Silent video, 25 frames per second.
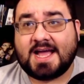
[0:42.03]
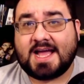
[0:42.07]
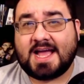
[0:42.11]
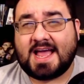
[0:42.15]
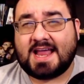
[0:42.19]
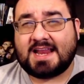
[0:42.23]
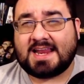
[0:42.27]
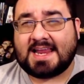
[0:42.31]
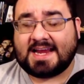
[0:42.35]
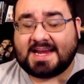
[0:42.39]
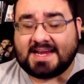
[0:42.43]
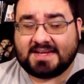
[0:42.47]

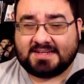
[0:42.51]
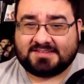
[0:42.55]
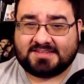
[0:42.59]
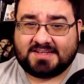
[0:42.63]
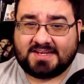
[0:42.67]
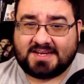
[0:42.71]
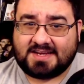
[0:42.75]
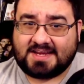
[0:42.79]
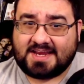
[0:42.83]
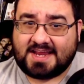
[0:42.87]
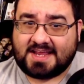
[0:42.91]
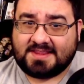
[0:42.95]
Like I
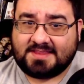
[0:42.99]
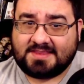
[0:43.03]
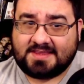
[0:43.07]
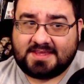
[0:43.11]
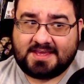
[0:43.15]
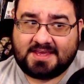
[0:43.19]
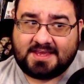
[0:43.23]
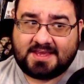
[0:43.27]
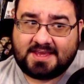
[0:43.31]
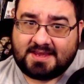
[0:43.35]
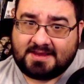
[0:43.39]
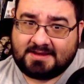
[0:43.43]
said in
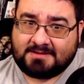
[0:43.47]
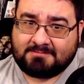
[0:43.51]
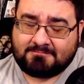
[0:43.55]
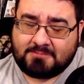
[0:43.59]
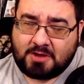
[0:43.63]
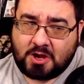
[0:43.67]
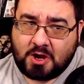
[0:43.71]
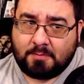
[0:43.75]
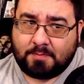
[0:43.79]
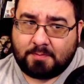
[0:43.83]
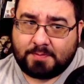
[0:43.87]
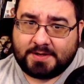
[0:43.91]
the
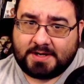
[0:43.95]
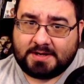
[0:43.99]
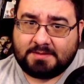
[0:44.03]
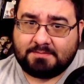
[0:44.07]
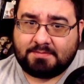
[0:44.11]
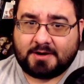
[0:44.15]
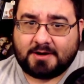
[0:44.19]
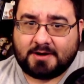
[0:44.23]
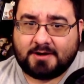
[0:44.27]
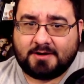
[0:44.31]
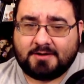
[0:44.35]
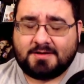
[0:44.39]
opening
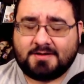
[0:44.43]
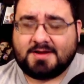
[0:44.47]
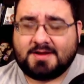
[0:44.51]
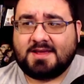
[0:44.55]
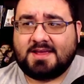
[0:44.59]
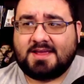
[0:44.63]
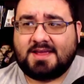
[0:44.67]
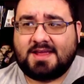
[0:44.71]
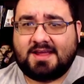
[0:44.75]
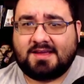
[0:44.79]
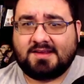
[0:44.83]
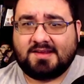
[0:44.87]
part,
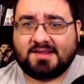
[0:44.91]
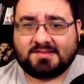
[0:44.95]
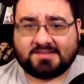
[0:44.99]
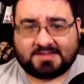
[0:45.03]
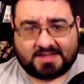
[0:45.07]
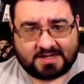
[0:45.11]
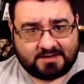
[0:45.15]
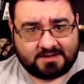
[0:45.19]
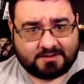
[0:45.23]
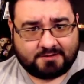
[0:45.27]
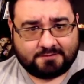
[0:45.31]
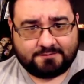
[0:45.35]
it is kind
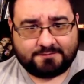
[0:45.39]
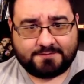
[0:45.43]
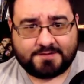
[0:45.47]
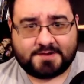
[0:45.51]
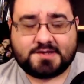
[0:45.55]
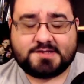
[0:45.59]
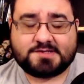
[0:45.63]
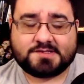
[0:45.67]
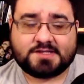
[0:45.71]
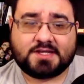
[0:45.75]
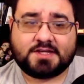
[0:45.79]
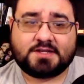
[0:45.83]
of
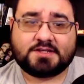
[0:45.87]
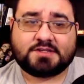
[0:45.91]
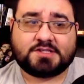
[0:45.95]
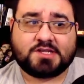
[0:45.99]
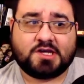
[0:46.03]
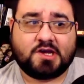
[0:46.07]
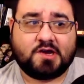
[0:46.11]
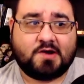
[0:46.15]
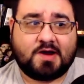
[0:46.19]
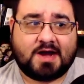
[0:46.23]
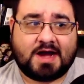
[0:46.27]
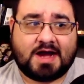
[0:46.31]
confusing,
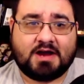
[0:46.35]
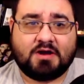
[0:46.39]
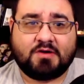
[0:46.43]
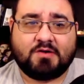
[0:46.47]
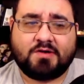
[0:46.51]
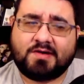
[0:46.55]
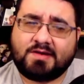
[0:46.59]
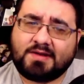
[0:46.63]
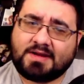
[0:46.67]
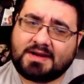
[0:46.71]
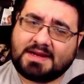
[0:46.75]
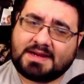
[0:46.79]
so
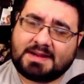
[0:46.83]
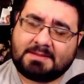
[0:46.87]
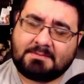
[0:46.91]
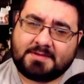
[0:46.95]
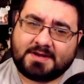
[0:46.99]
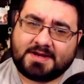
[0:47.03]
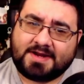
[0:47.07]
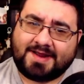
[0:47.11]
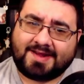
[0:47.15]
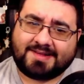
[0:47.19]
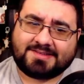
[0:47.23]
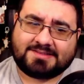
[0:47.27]
I'm going
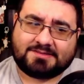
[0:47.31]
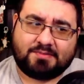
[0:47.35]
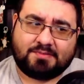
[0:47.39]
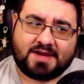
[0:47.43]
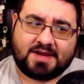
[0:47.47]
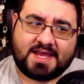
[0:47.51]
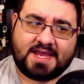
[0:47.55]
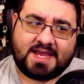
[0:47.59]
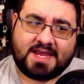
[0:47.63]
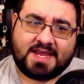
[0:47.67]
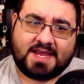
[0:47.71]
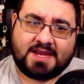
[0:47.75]
to
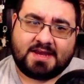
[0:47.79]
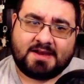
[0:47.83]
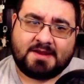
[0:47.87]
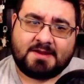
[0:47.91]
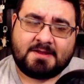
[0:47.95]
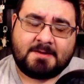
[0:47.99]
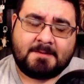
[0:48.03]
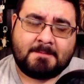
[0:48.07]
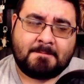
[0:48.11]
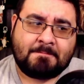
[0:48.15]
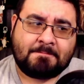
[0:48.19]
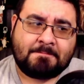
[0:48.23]
explain,
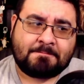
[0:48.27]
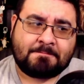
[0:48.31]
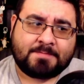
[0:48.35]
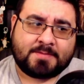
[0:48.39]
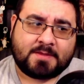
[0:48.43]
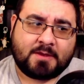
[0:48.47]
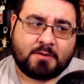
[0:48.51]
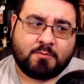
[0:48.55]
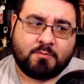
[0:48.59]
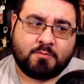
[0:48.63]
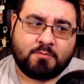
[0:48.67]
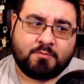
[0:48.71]

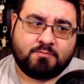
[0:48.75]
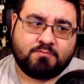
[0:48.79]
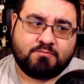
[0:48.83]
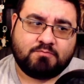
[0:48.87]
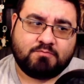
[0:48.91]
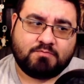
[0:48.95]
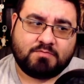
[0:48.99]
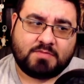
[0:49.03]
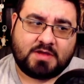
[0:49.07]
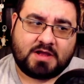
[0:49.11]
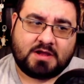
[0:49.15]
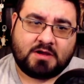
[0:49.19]

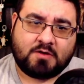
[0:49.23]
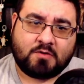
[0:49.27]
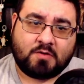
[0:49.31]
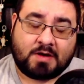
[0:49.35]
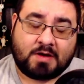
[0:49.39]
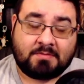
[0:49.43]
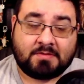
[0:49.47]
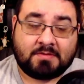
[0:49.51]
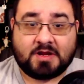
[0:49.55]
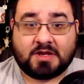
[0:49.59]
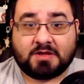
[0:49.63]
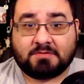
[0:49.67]
I'm
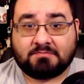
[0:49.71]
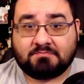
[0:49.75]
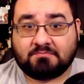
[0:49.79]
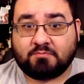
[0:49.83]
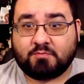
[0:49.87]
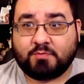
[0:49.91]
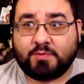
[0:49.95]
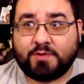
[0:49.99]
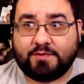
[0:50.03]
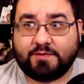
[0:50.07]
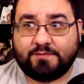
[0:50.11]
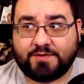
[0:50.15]
going to
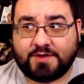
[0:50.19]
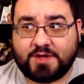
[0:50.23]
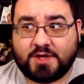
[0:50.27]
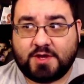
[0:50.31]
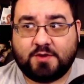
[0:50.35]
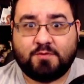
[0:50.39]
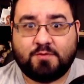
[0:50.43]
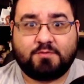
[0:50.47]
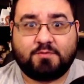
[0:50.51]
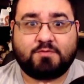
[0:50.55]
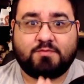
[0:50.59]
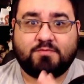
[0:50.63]
review